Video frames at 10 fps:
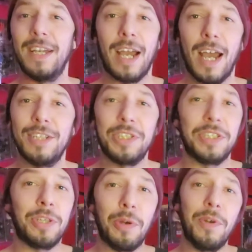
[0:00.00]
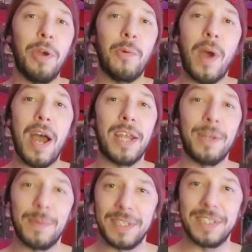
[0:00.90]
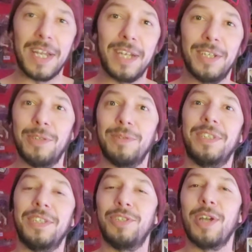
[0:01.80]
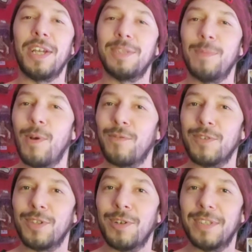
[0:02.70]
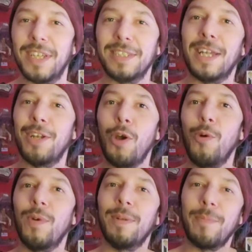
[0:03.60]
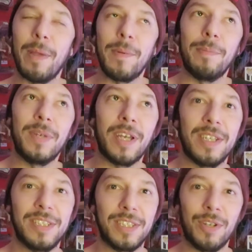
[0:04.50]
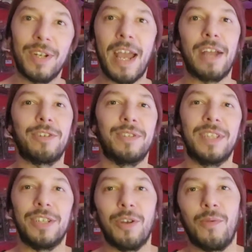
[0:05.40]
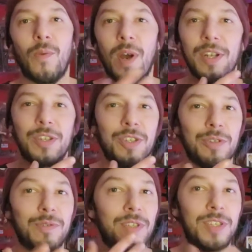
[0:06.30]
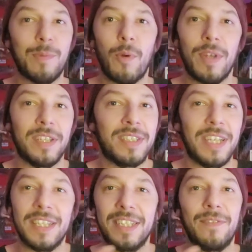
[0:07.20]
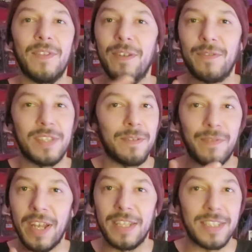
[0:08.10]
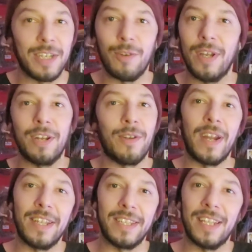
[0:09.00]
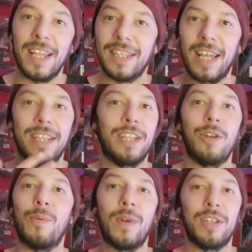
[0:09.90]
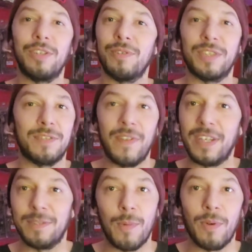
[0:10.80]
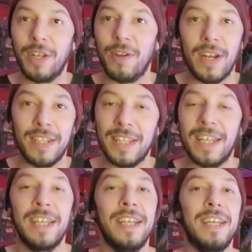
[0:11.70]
I just don't know why you would decide to do CGI smoke for certain things. I know it may be because certain actors, they don't want to do the smoking scenes, even if it's a fake cigarette or anything like that. They don't want to do the fake smoking or anything.